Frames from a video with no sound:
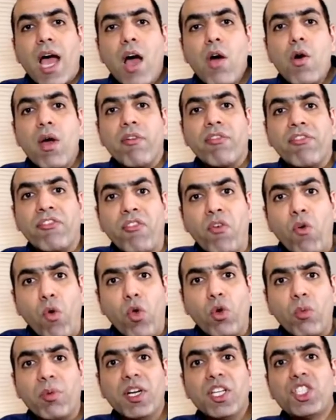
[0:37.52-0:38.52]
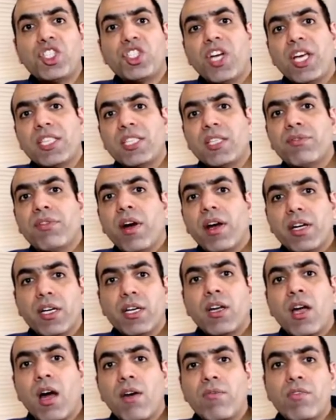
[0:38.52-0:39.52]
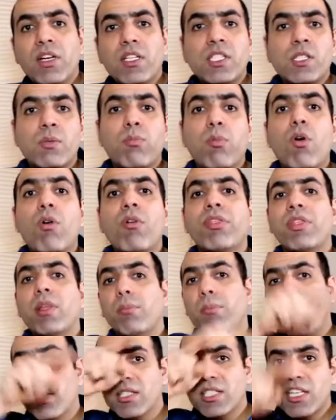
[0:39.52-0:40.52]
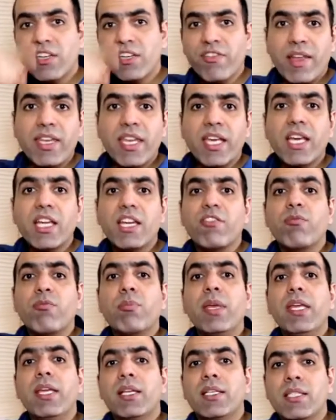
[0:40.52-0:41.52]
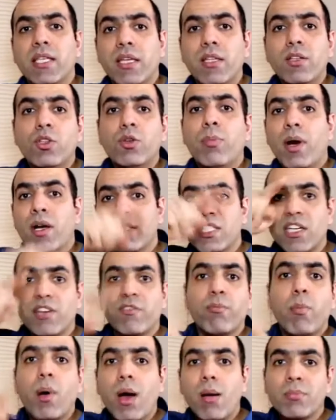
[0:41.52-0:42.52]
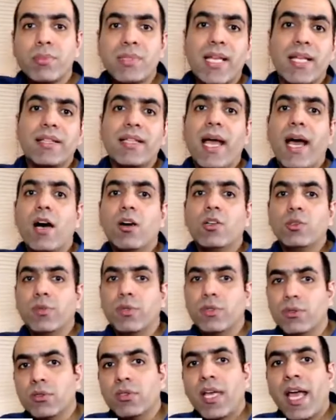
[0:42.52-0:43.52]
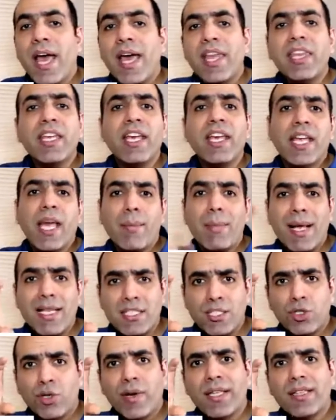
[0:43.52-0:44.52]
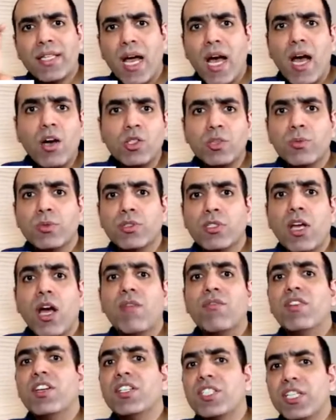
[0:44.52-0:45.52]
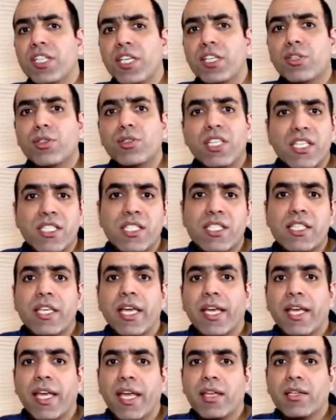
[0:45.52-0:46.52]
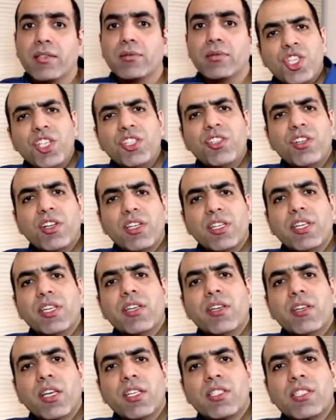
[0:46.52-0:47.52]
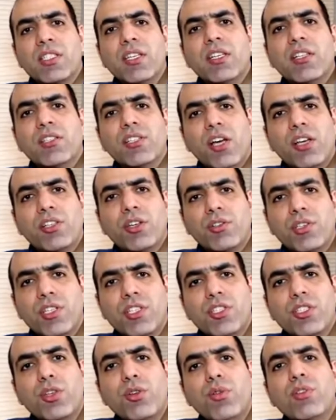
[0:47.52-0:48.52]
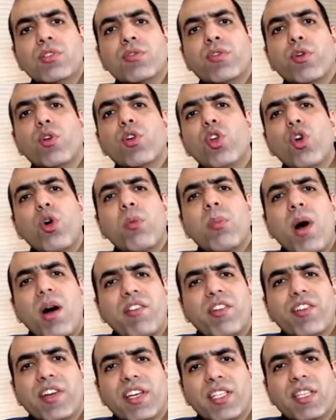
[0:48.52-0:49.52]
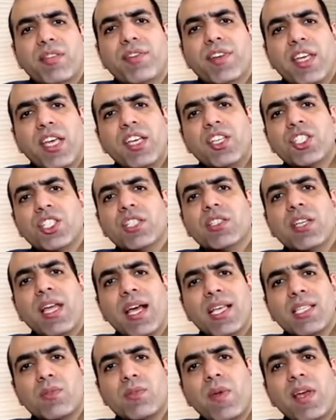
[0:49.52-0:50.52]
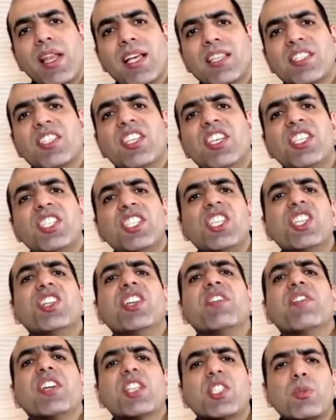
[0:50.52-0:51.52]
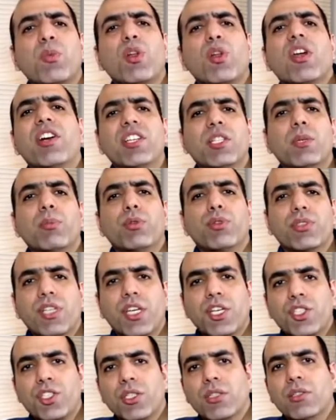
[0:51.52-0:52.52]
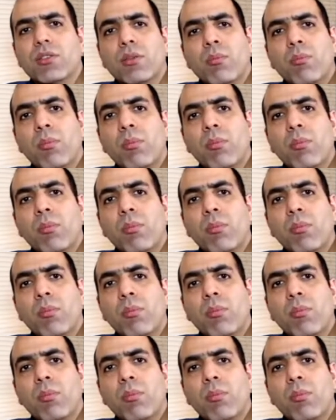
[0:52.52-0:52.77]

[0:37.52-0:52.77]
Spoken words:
Now a full bridge rectifier converts both the positive and negative peaks into positive bumps at the output. Adding a capacitor at the output converts it into DC again. Generally, a single diode is used for low power rectification as well as DC reverse polarity protection.